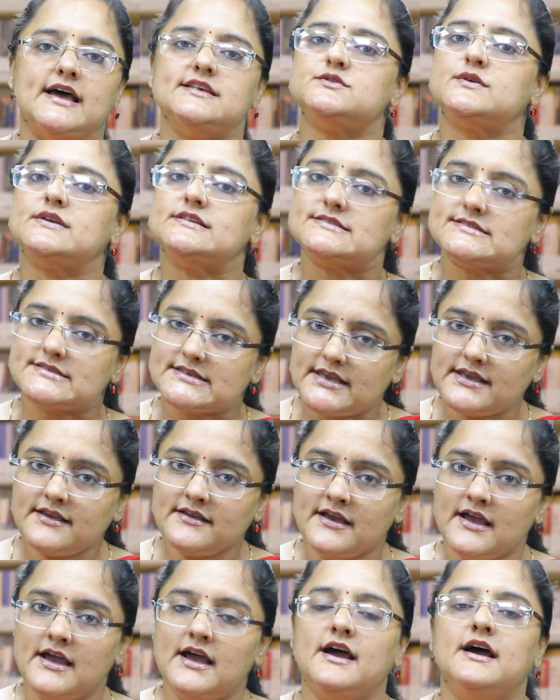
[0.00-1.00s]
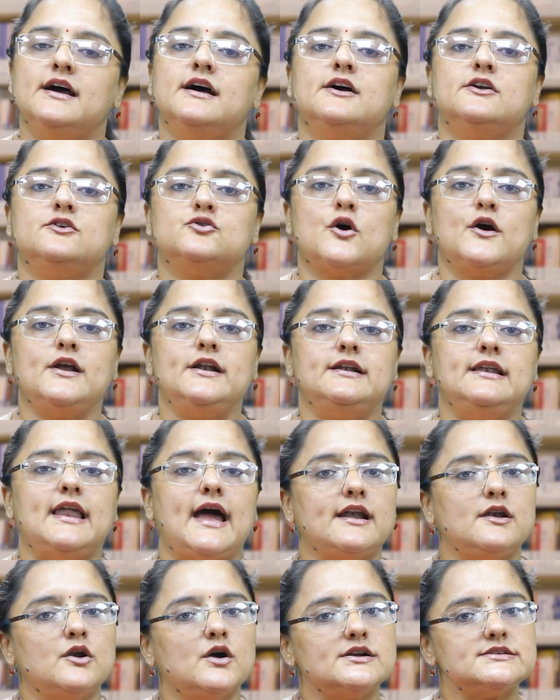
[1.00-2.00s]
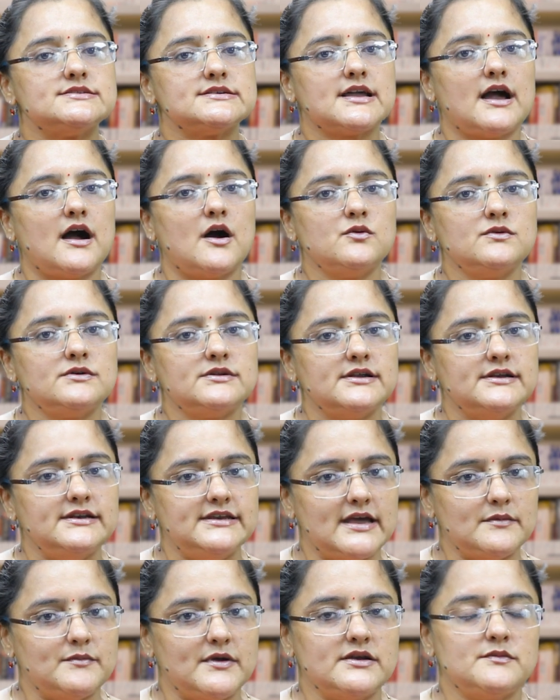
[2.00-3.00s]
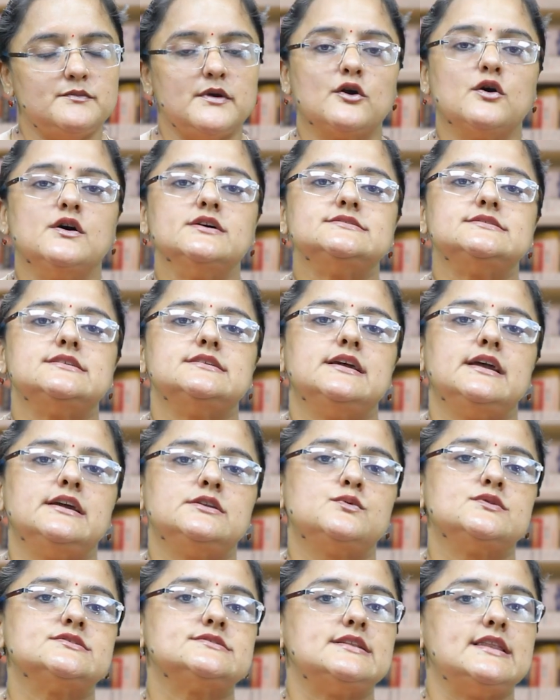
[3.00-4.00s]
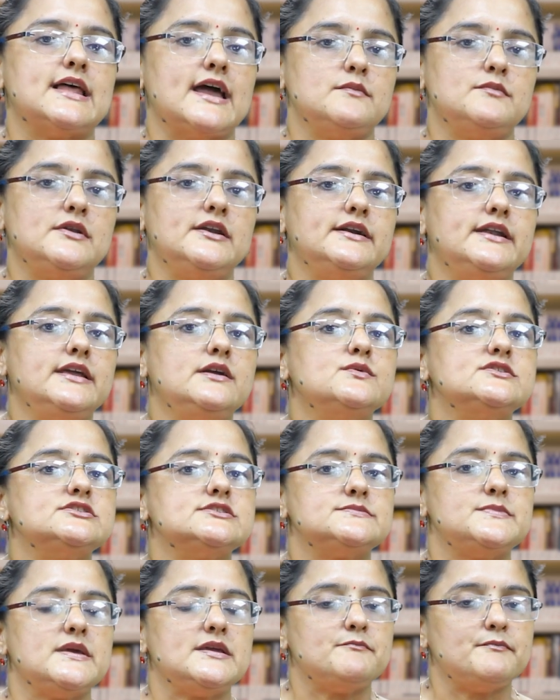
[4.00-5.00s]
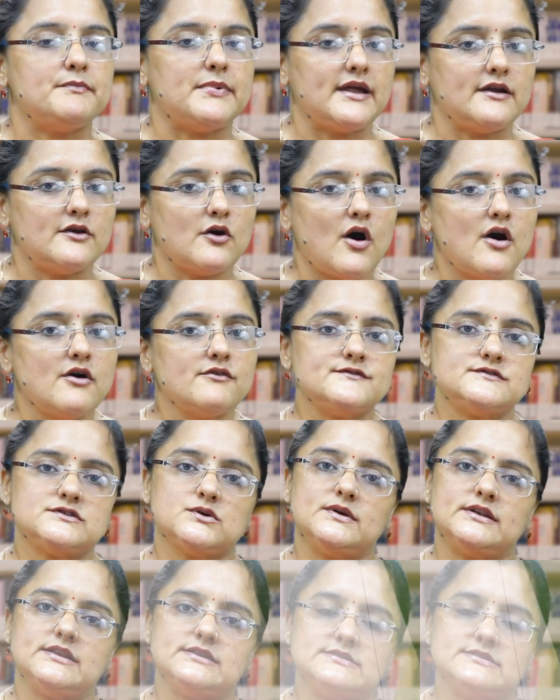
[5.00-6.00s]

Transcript: As you can see, Royal landlord's account debit because it was the liability which is being paid off. So